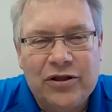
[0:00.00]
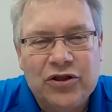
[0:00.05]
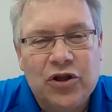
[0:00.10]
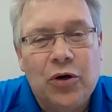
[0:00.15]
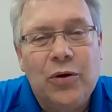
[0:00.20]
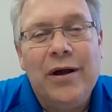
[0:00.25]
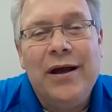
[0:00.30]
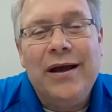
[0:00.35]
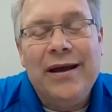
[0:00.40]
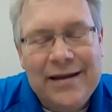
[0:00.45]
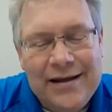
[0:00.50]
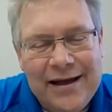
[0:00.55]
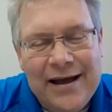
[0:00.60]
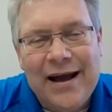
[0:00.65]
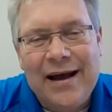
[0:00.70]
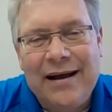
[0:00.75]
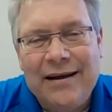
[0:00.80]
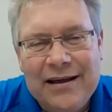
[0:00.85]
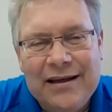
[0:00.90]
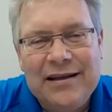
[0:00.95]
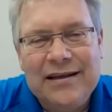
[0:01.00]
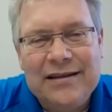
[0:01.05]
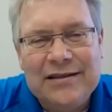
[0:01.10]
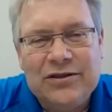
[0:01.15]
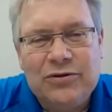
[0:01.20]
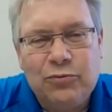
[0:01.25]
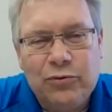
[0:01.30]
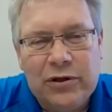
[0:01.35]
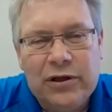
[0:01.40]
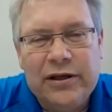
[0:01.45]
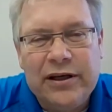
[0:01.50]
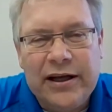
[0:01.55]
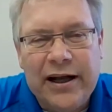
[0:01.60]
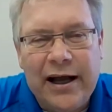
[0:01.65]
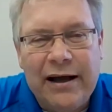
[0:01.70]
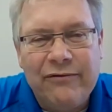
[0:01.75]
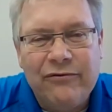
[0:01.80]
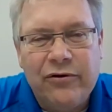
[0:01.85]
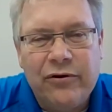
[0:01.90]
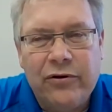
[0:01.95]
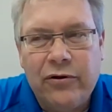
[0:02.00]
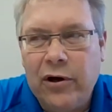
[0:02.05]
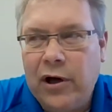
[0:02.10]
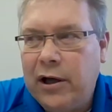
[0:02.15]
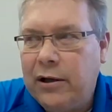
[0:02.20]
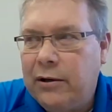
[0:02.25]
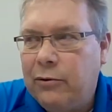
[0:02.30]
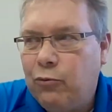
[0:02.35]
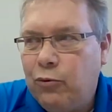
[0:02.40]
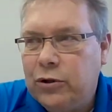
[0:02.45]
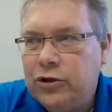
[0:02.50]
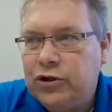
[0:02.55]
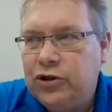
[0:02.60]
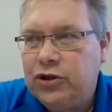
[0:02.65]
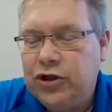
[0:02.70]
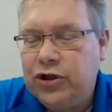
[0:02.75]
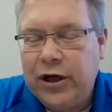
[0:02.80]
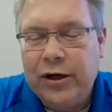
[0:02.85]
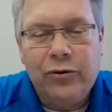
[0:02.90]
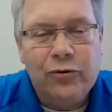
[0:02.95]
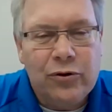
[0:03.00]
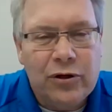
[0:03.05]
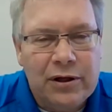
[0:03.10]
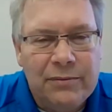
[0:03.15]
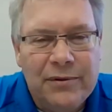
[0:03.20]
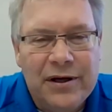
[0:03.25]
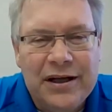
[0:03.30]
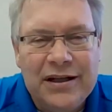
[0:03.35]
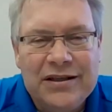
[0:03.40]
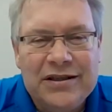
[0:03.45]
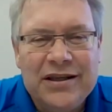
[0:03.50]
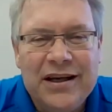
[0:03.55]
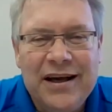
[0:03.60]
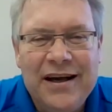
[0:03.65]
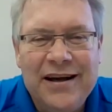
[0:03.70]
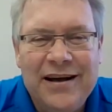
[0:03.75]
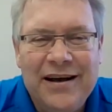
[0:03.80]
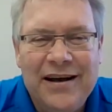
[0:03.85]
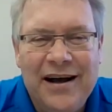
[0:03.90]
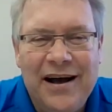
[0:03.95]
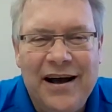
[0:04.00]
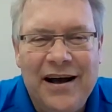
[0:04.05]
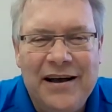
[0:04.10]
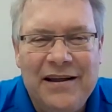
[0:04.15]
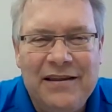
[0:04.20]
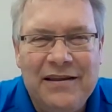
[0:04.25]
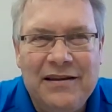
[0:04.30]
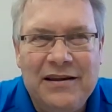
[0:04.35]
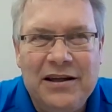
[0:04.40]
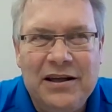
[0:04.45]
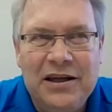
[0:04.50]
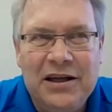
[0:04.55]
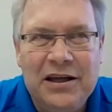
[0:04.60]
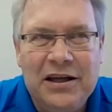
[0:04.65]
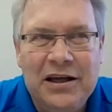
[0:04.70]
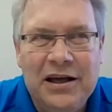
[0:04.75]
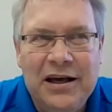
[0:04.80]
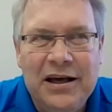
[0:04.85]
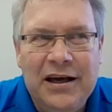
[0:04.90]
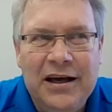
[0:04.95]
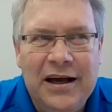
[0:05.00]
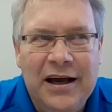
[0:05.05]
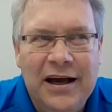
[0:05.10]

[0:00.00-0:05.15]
So, yeah, it is really an afterthought, which generally means uh, the